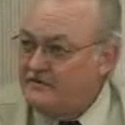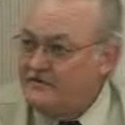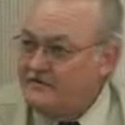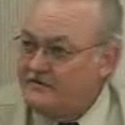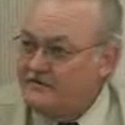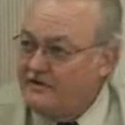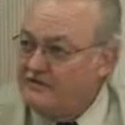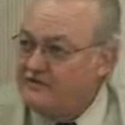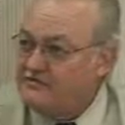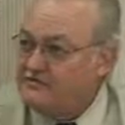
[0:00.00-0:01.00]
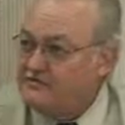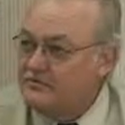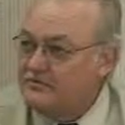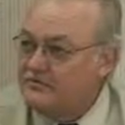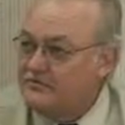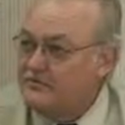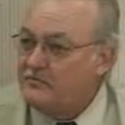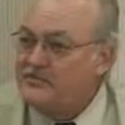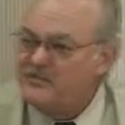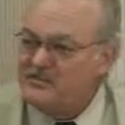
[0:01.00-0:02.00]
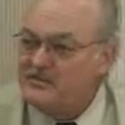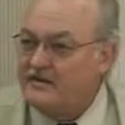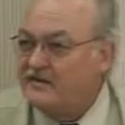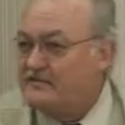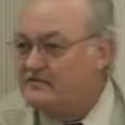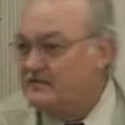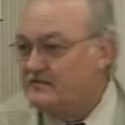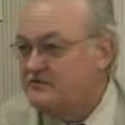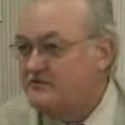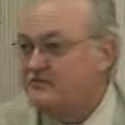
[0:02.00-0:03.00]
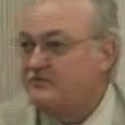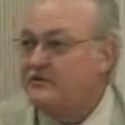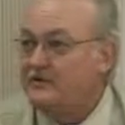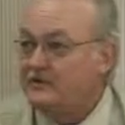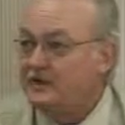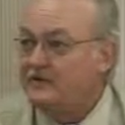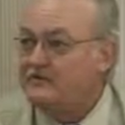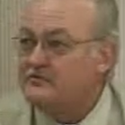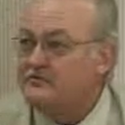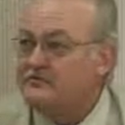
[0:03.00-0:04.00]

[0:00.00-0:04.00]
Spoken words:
We're able to store somewhere in the vicinity of 6 or 7 million gallons.